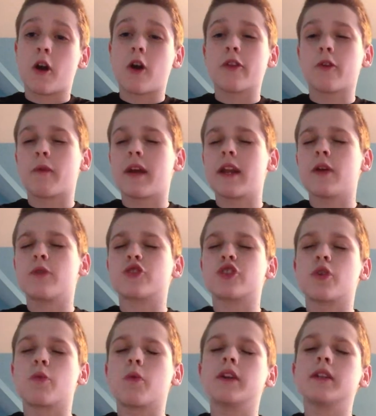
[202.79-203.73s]
Although Randy Orton
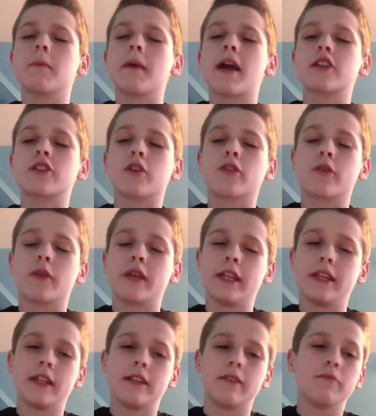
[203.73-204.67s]
should have won the match, although he
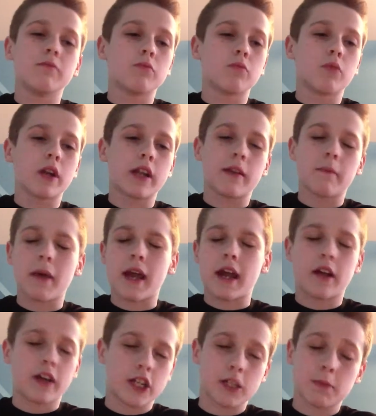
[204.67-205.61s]
didn't want the
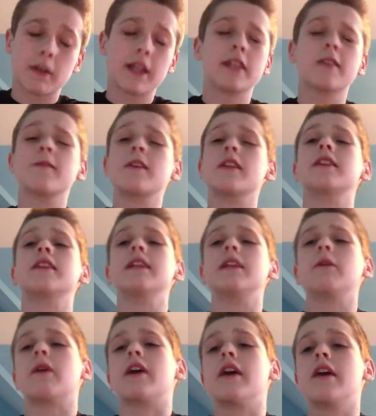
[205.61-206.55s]
backlash. But
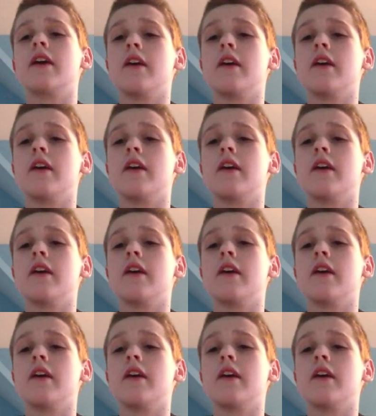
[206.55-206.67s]
anyway,